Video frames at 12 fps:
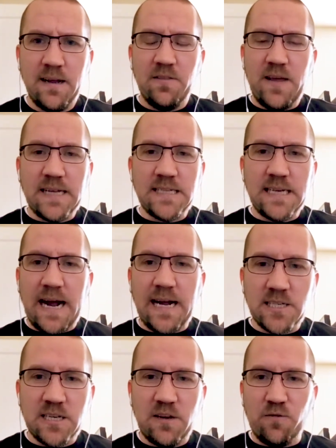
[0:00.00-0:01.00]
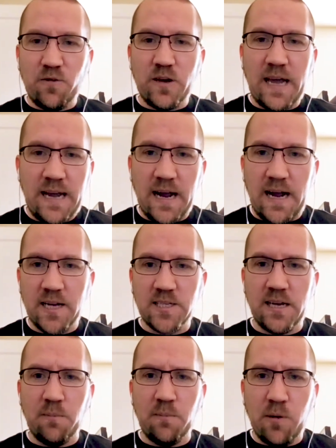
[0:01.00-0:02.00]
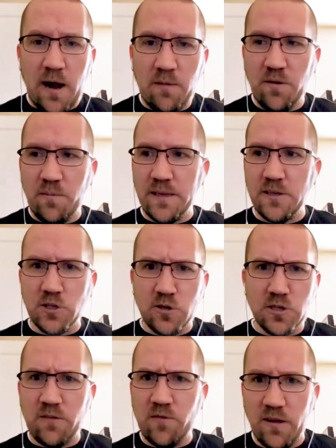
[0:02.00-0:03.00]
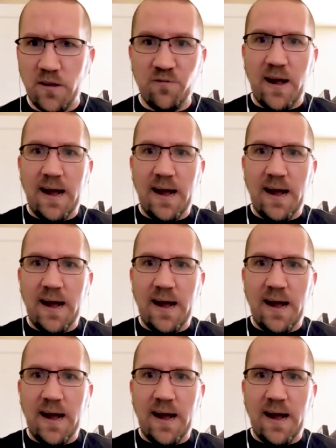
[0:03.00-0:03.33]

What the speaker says: that's asking for chaos and a problem at the church level if